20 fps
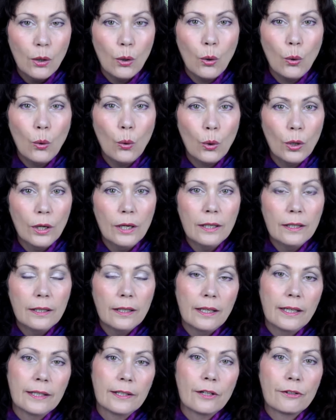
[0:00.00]
or
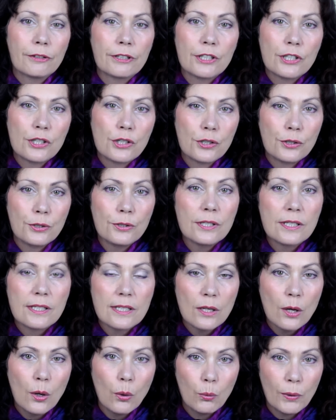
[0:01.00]
an orange juice